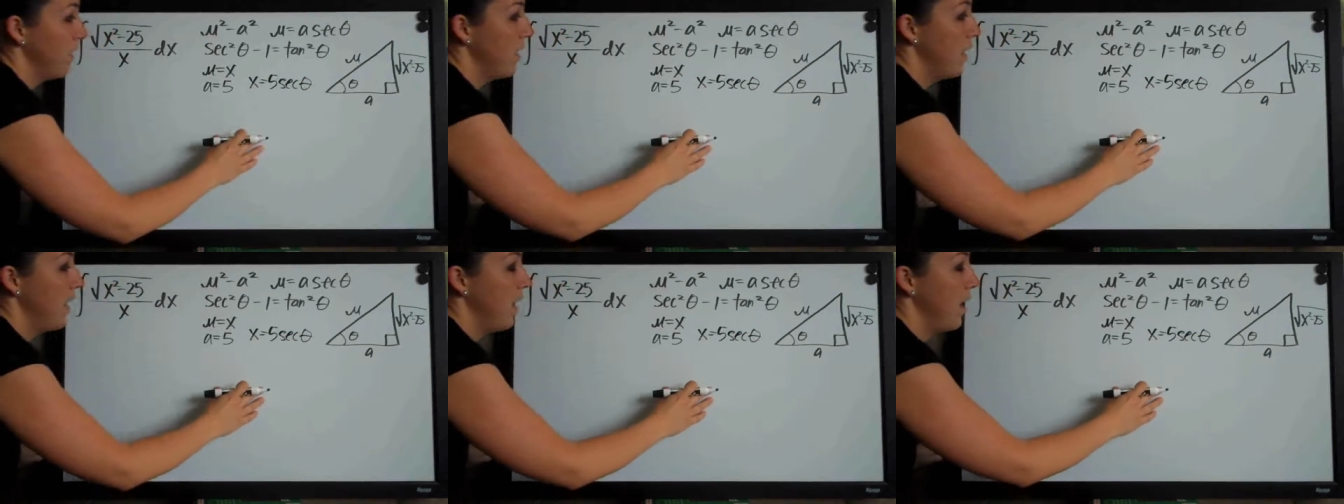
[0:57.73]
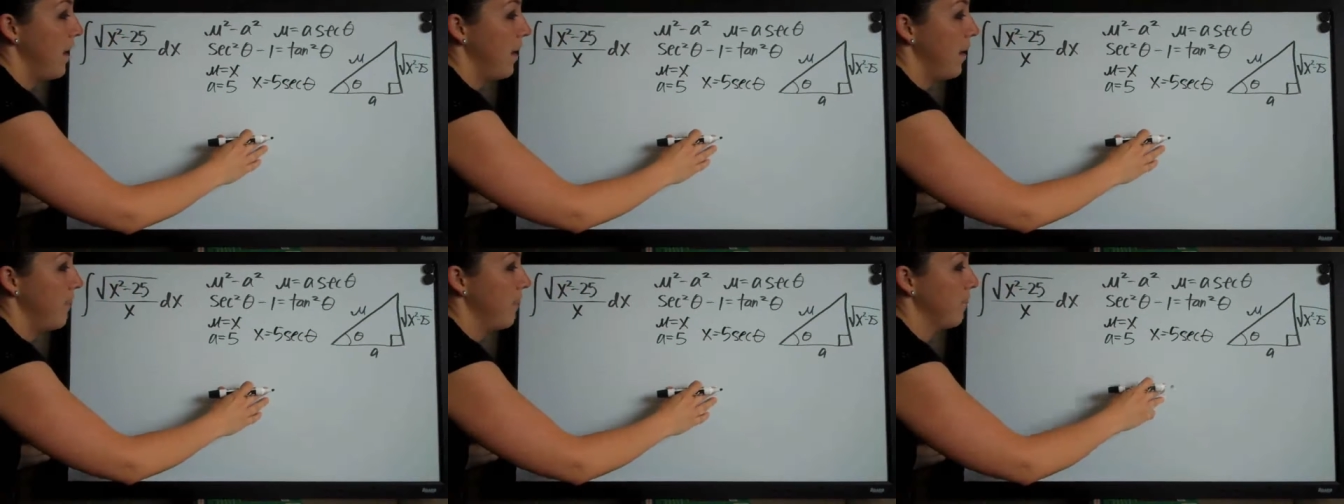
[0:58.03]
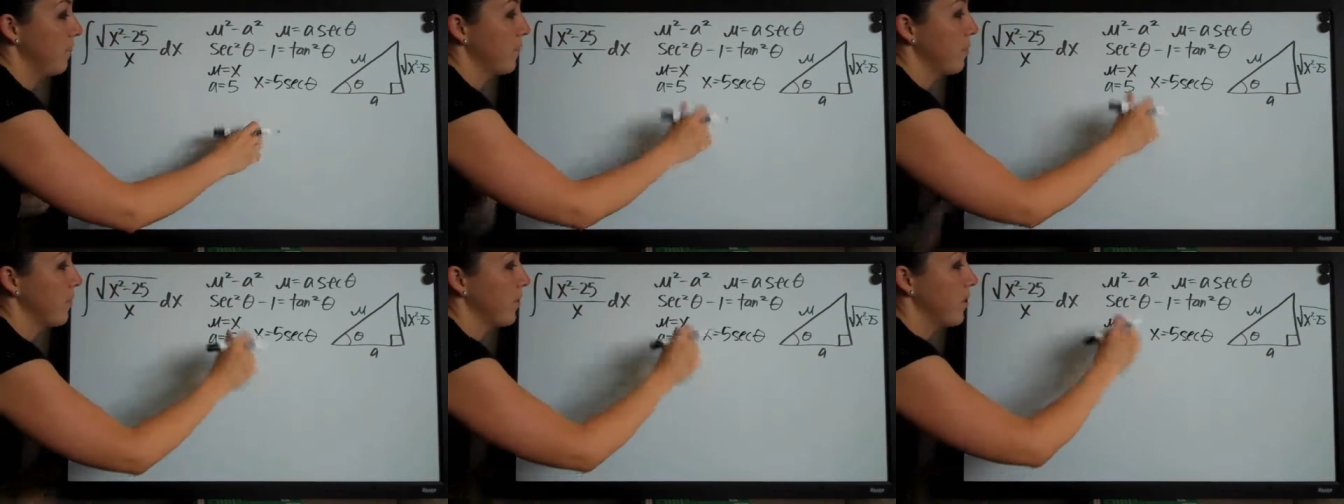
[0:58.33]
Um,
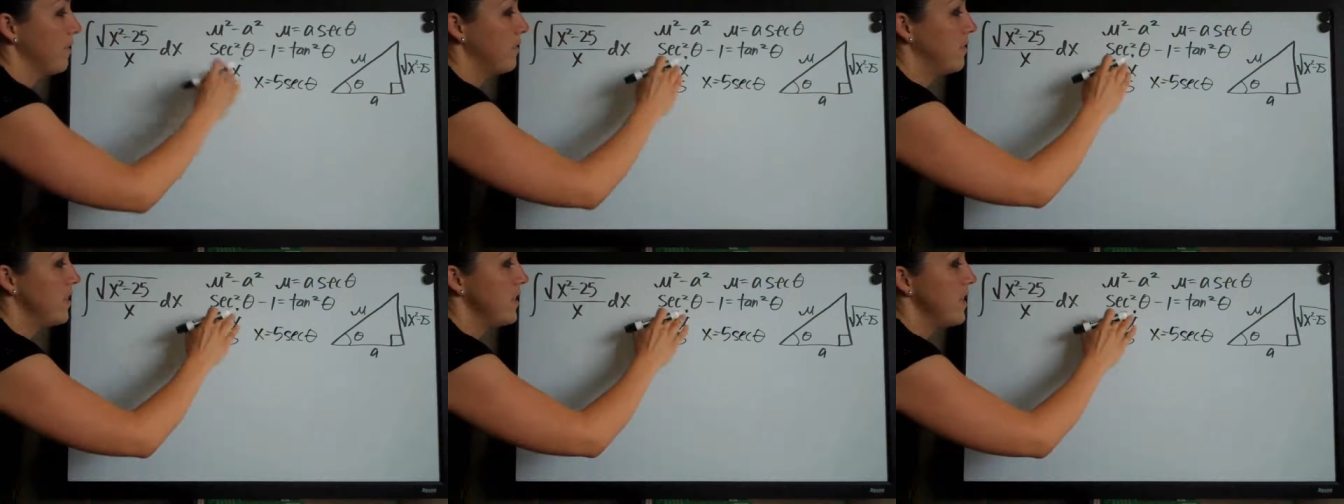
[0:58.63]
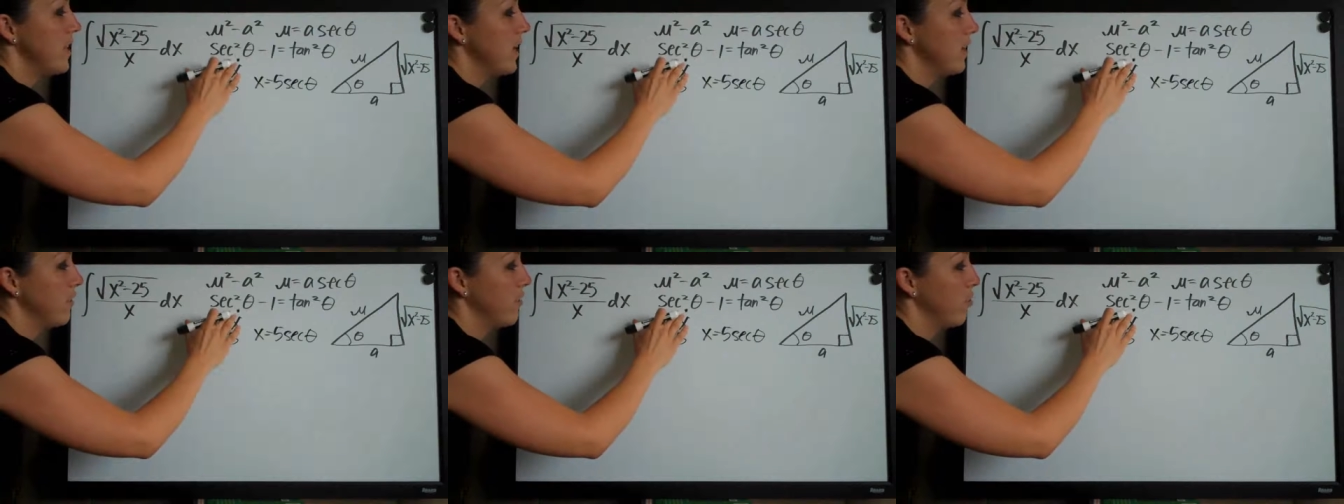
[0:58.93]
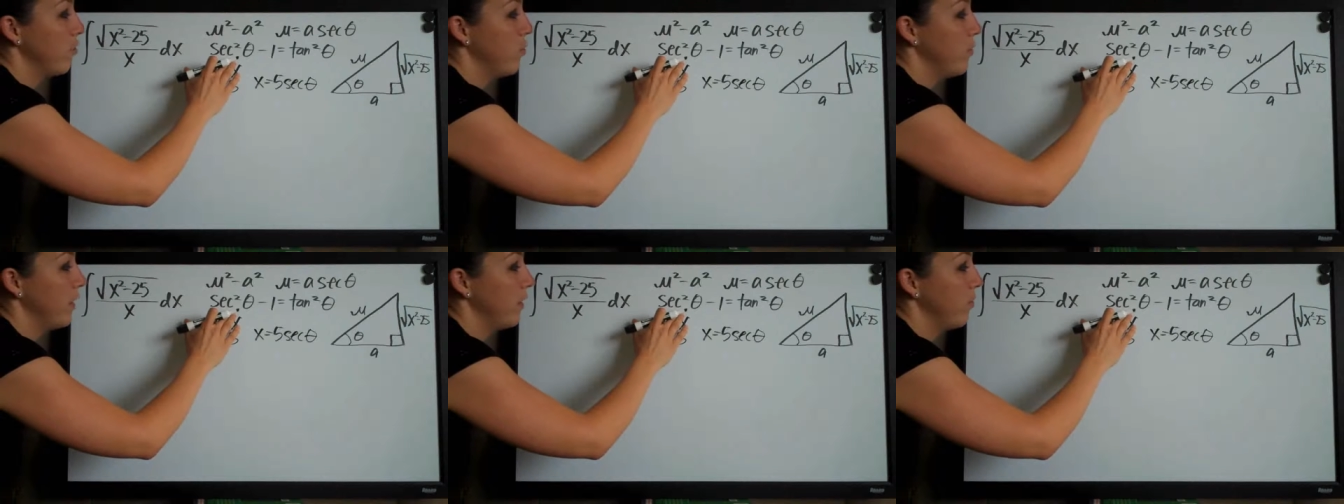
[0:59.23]
secant
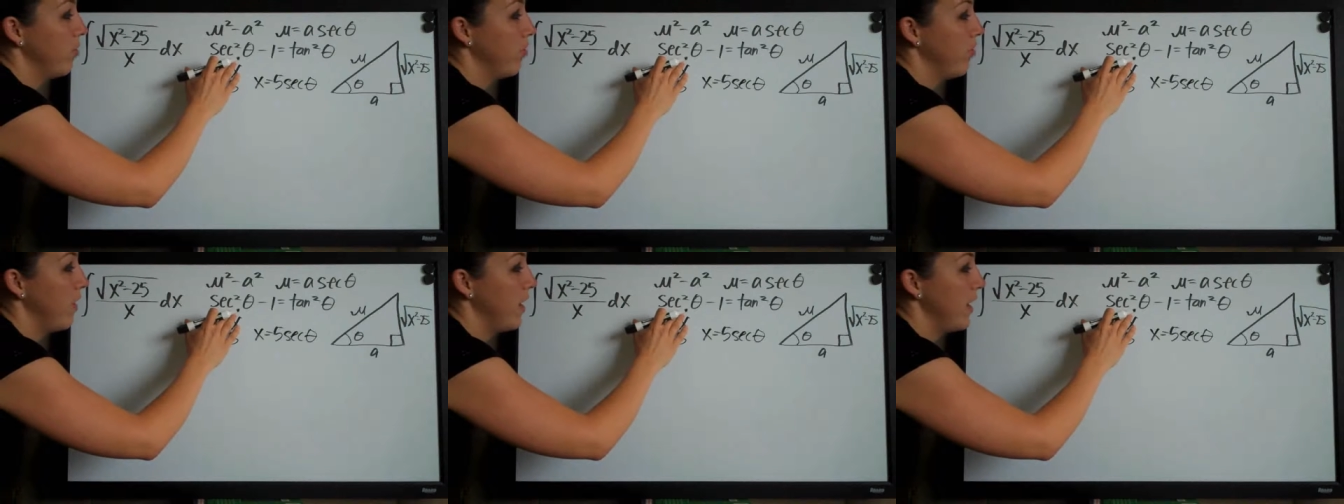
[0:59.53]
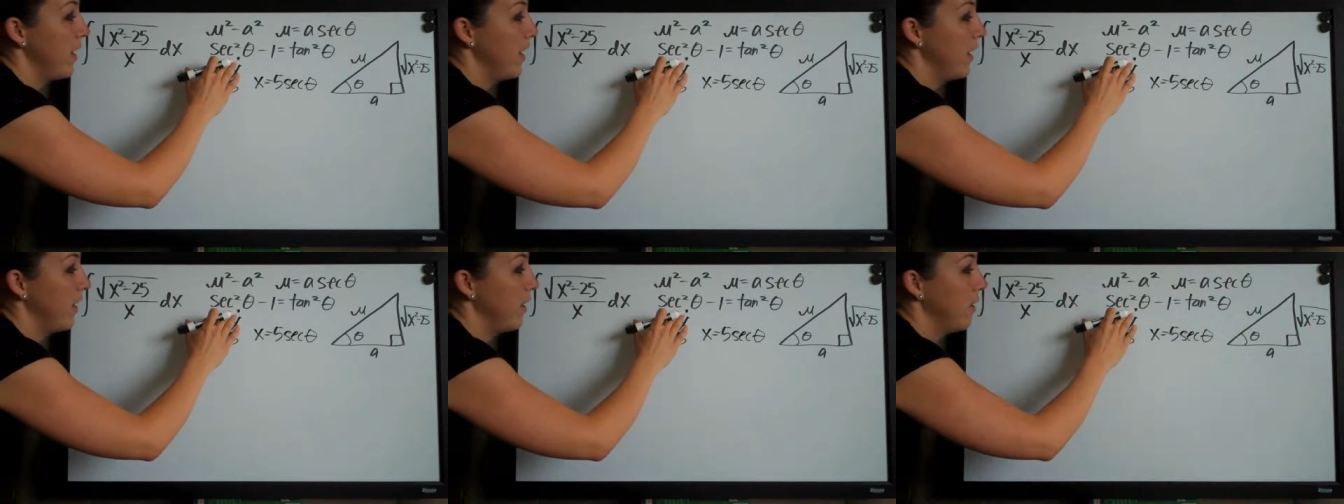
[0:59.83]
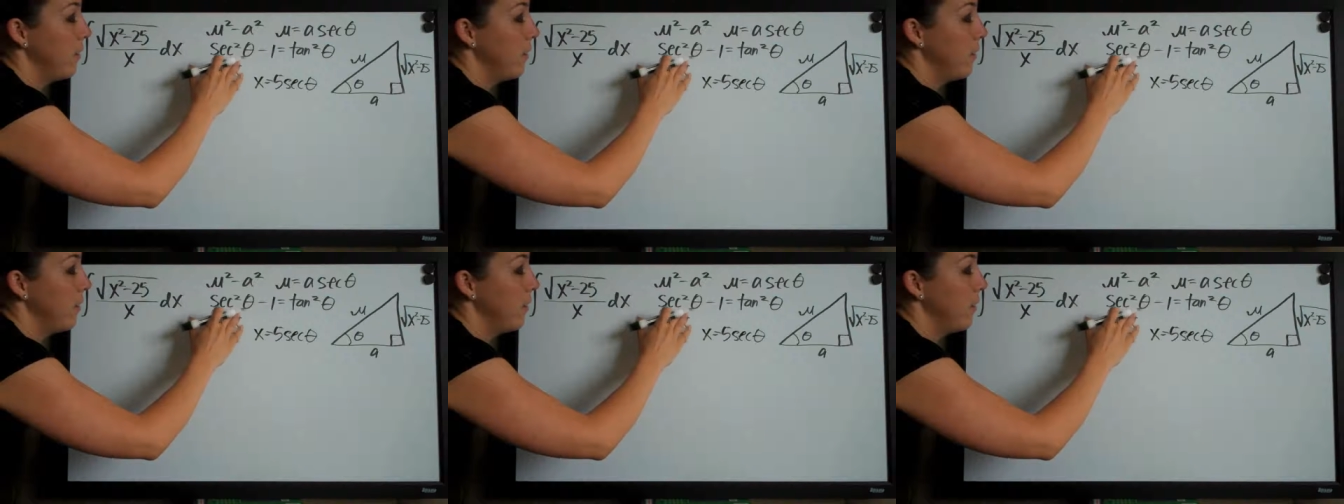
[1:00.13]
squared theta